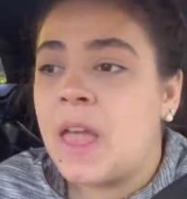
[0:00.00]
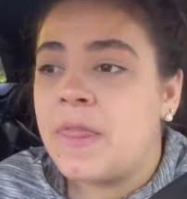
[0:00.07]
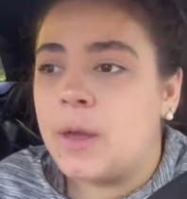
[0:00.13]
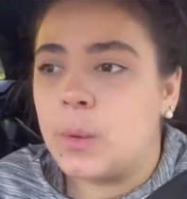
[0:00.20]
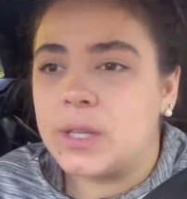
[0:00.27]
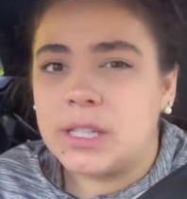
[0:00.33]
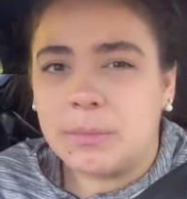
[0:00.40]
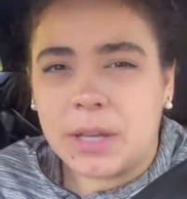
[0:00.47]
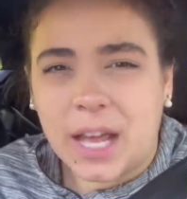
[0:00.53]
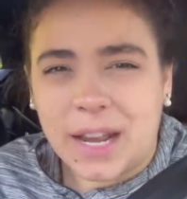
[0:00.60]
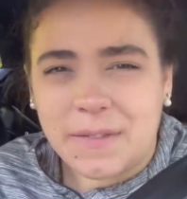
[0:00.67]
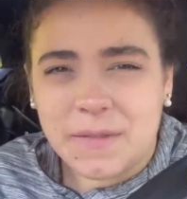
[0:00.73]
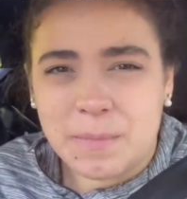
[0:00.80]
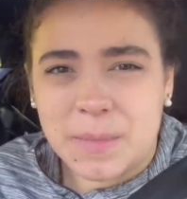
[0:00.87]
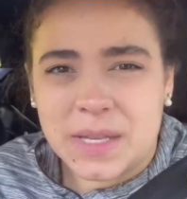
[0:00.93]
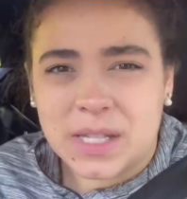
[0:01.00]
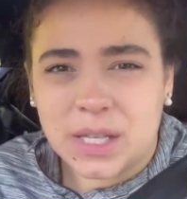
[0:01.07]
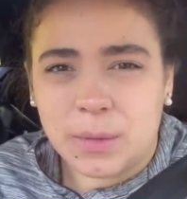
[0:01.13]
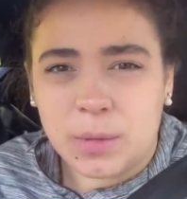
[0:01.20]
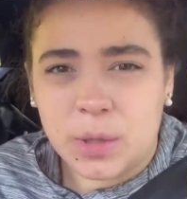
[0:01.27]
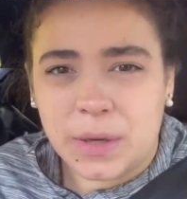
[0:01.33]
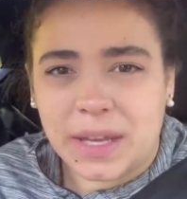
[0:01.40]
There was some kind of
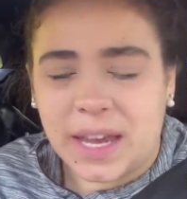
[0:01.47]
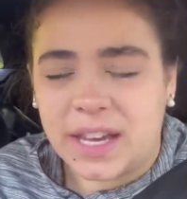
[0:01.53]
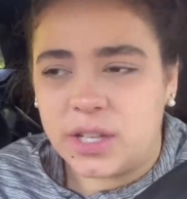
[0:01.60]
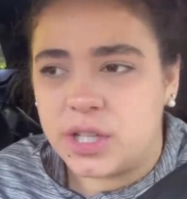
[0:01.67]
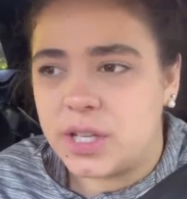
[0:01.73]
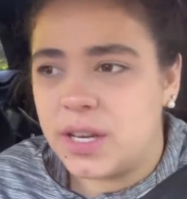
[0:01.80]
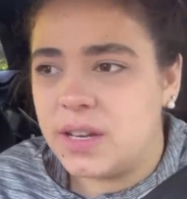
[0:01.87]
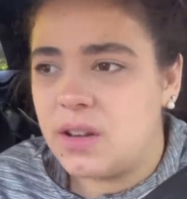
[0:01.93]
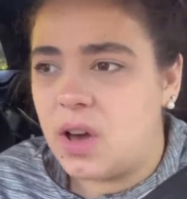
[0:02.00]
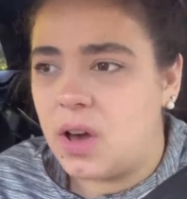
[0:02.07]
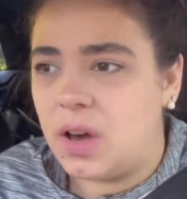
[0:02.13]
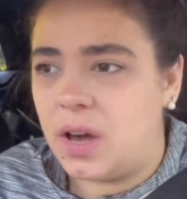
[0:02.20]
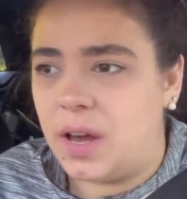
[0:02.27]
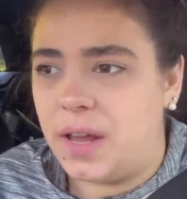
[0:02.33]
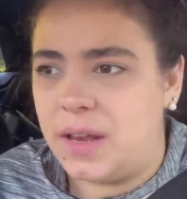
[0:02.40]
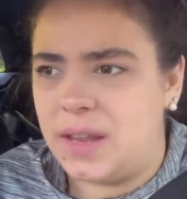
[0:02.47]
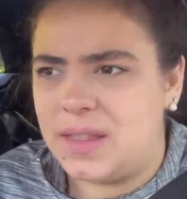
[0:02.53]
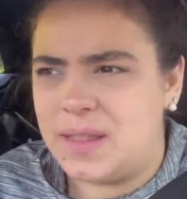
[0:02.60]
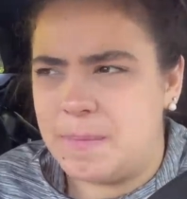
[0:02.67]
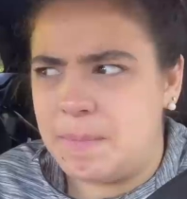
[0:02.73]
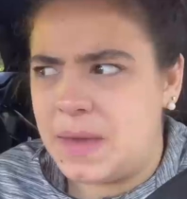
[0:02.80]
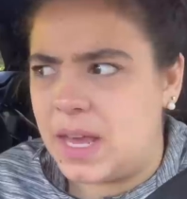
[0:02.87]
miscommunication on
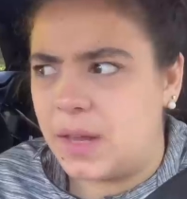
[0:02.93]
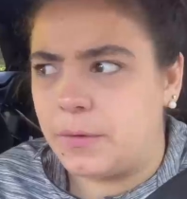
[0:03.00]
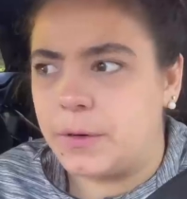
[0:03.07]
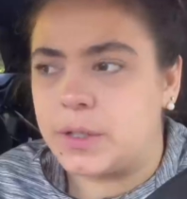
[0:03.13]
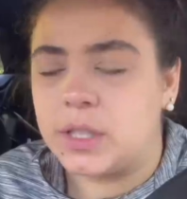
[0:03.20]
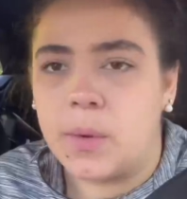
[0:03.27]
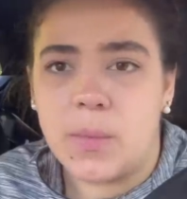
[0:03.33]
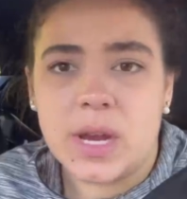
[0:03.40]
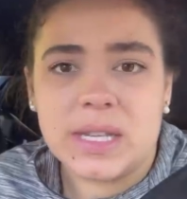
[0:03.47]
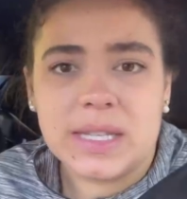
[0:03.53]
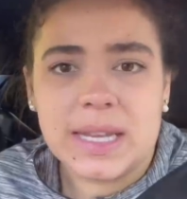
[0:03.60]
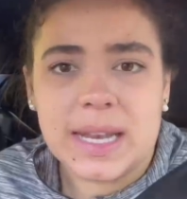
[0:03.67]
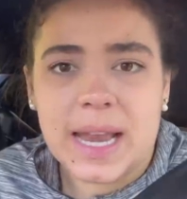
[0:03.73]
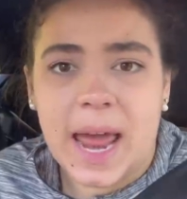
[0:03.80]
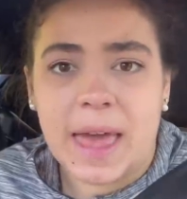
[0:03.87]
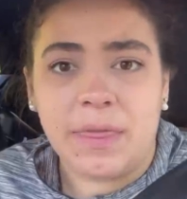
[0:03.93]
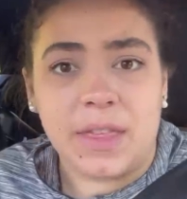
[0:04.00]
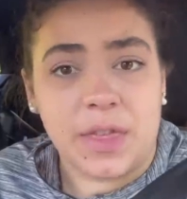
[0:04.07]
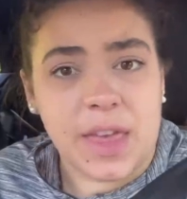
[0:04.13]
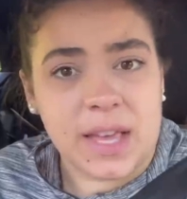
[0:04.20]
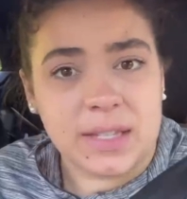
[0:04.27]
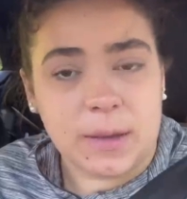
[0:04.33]
the meat for some reason and the
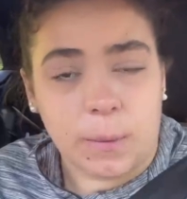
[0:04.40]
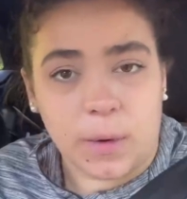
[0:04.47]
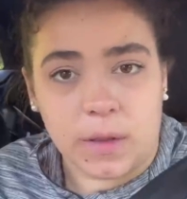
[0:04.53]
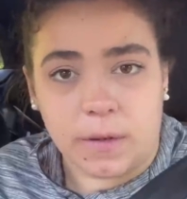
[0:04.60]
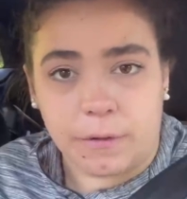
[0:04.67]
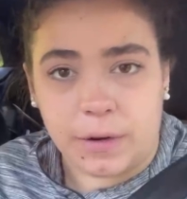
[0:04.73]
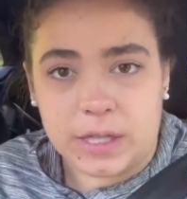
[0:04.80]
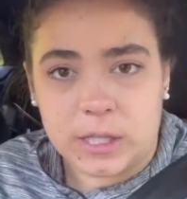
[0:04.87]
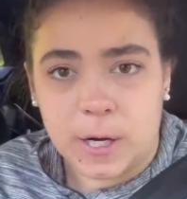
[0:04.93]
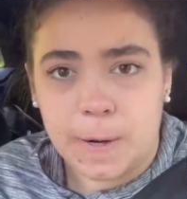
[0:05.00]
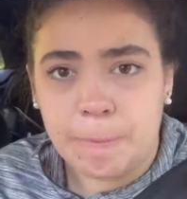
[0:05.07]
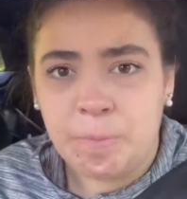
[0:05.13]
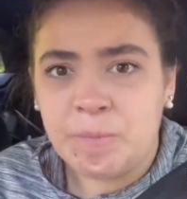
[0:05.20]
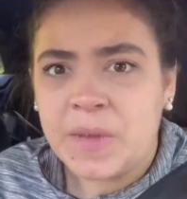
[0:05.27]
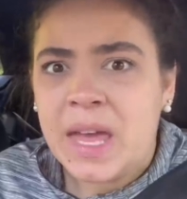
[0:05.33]
things that were in the freezer.